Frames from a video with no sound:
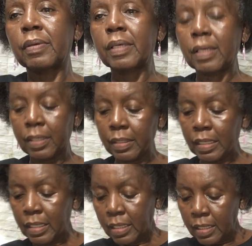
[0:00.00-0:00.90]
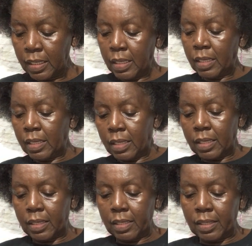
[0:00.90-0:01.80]
Okay.
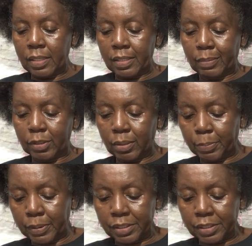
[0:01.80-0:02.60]
And I'm going to put